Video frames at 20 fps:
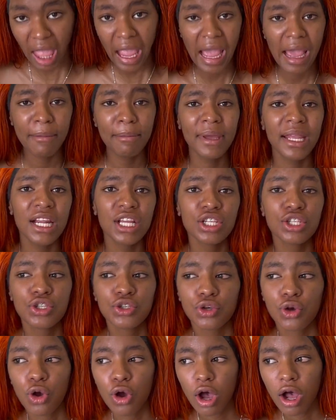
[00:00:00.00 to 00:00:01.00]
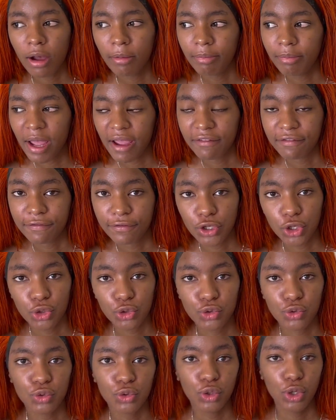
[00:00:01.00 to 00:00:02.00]
i managed to cop a
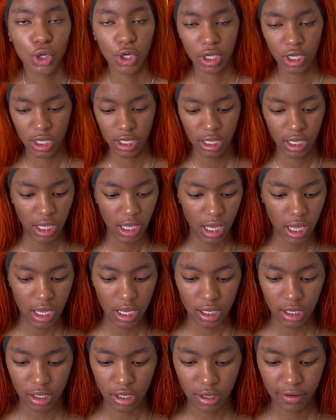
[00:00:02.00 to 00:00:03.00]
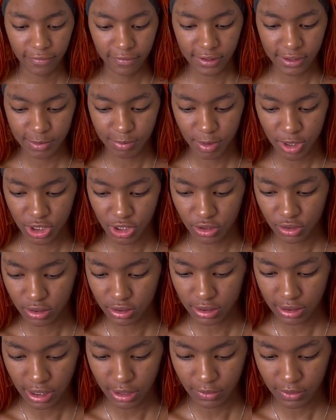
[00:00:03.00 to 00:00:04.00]
few uh, of the
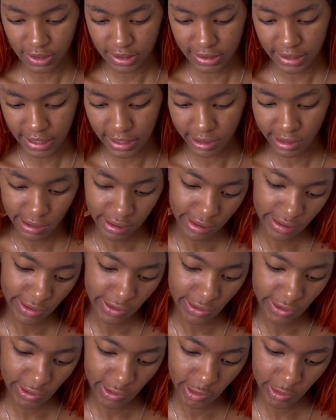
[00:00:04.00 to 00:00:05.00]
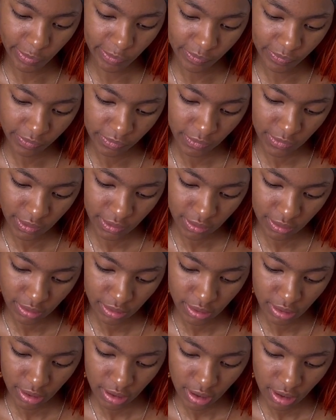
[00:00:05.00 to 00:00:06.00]
specials it was like um
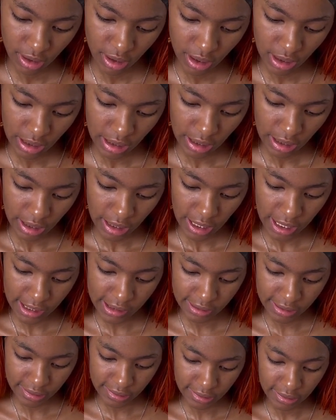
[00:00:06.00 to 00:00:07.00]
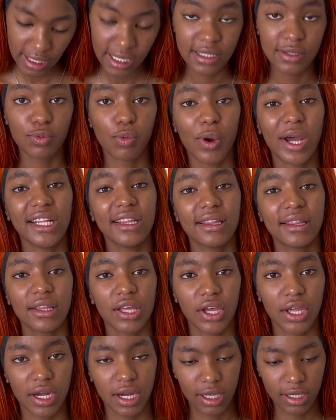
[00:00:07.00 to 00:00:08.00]
it's it's
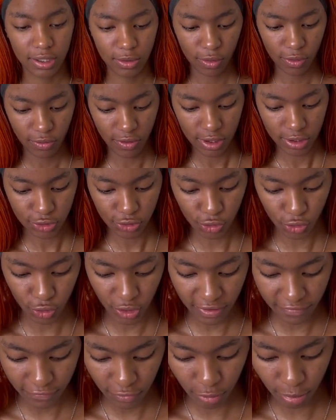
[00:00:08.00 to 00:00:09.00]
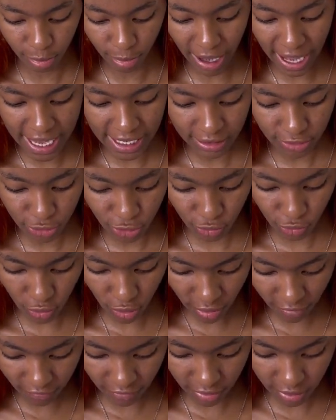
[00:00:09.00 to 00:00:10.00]
130 so if you buy two
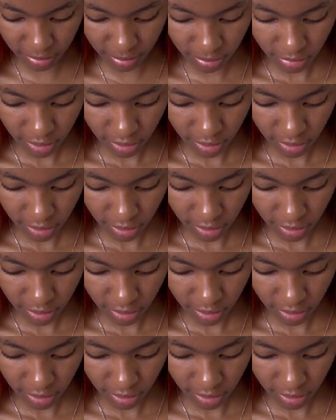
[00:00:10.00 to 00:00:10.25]
of them